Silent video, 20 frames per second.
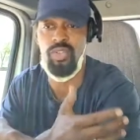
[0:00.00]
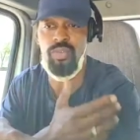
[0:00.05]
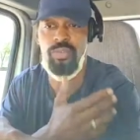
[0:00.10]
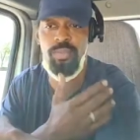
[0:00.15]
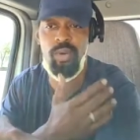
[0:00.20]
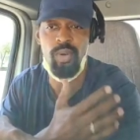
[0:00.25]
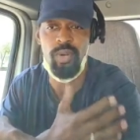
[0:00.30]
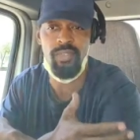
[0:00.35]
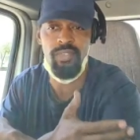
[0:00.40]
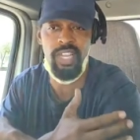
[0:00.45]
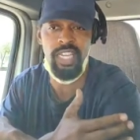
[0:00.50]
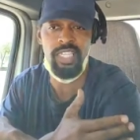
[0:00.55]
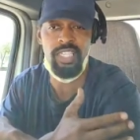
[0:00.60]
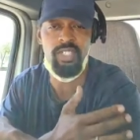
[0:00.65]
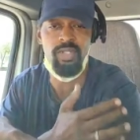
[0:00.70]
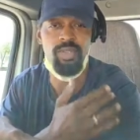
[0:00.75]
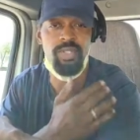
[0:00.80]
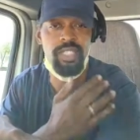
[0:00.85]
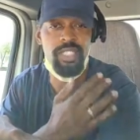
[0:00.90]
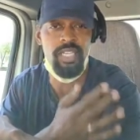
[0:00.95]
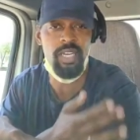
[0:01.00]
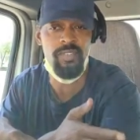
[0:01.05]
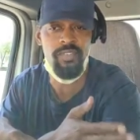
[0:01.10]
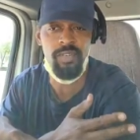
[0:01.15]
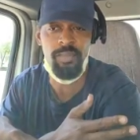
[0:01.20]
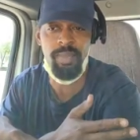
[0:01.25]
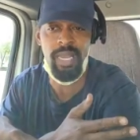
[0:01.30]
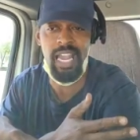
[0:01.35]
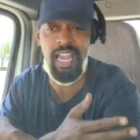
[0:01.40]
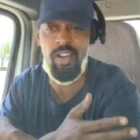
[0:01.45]
motivational,
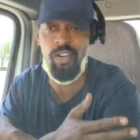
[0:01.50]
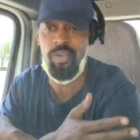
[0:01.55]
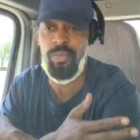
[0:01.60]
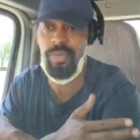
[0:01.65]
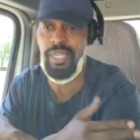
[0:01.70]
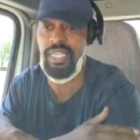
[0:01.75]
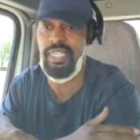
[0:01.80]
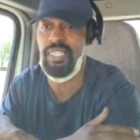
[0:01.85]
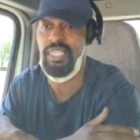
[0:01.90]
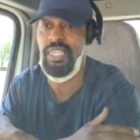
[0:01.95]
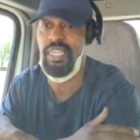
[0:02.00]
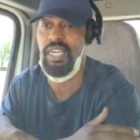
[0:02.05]
self-empowerment,